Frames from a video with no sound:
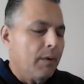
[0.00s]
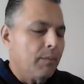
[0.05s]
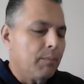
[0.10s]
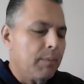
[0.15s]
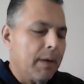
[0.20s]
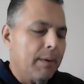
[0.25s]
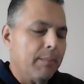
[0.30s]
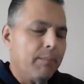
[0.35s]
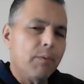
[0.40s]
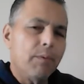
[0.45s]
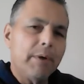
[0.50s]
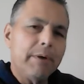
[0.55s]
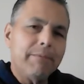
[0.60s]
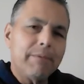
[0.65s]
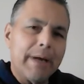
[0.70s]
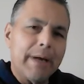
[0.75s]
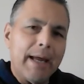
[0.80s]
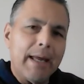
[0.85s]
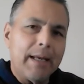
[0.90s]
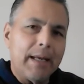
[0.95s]
But we
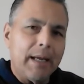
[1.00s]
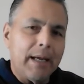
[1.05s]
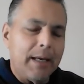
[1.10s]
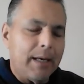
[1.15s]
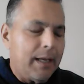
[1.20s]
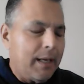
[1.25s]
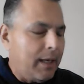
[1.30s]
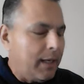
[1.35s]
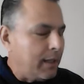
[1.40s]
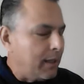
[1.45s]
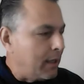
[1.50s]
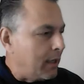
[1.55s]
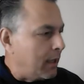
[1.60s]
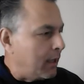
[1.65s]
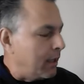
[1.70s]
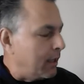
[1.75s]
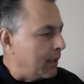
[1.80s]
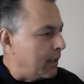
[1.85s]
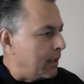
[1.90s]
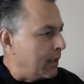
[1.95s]
read in, in
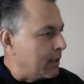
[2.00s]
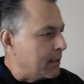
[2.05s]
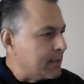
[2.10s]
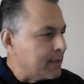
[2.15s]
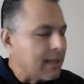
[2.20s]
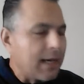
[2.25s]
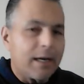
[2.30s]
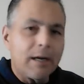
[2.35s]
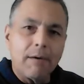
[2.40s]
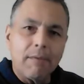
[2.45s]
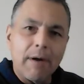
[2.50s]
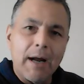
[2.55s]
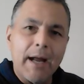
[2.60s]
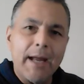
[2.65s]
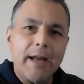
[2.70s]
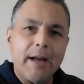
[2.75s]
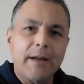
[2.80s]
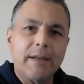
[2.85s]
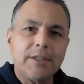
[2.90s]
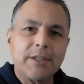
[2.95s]
uh, uh,
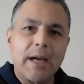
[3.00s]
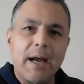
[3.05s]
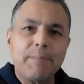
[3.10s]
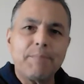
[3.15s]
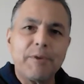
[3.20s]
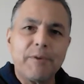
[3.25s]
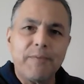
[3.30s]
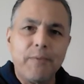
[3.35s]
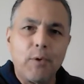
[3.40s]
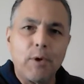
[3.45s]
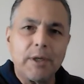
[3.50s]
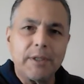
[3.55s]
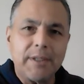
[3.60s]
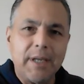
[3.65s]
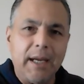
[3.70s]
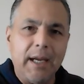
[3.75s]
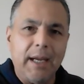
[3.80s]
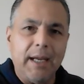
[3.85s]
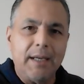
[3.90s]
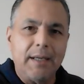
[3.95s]
Zechariah chapter
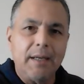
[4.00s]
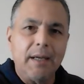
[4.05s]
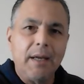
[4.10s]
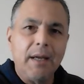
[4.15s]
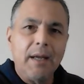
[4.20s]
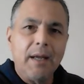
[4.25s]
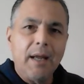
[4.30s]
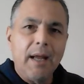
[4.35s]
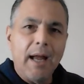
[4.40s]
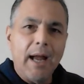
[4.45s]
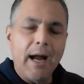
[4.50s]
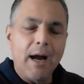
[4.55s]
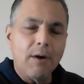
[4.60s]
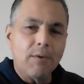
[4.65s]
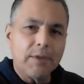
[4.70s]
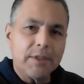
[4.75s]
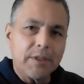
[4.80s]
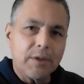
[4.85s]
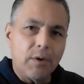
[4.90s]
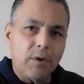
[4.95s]
14
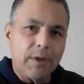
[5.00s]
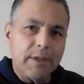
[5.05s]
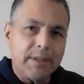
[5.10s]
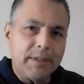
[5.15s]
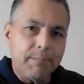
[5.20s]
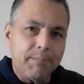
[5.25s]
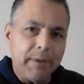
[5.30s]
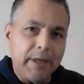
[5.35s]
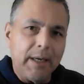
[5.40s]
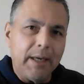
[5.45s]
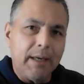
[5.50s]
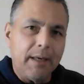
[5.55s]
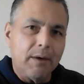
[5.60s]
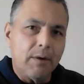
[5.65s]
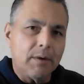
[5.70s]
how it's going to be.